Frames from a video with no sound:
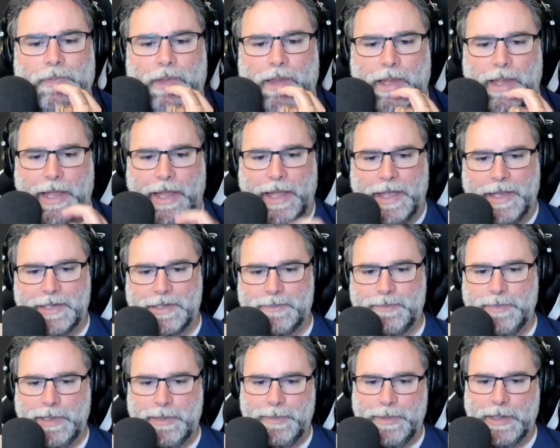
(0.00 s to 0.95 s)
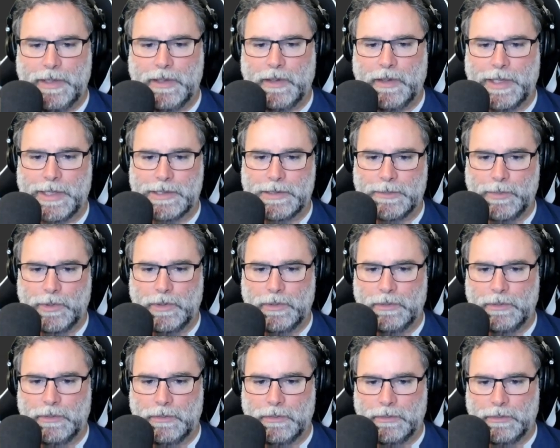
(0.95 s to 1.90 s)
As BP collectible,
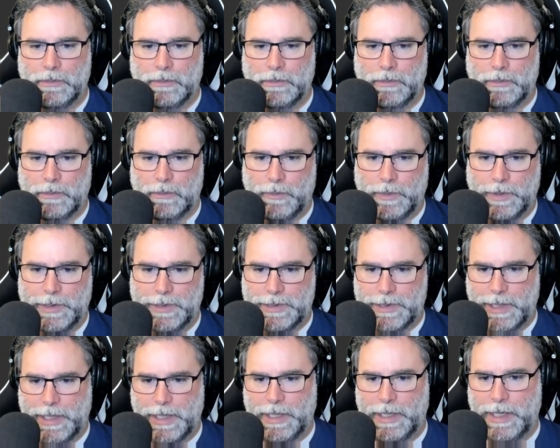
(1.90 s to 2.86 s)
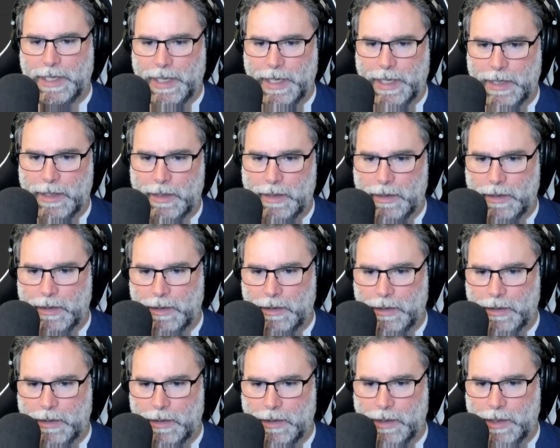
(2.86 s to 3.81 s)
you could say get
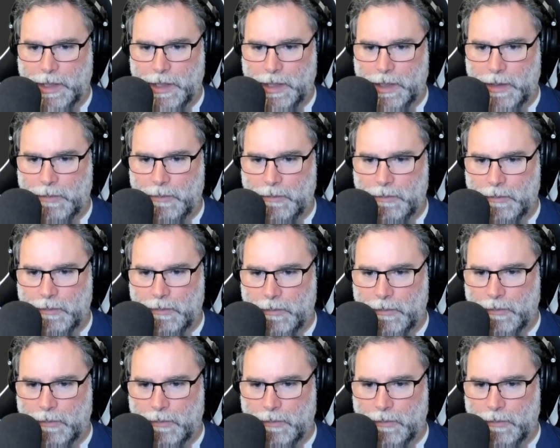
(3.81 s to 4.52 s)
game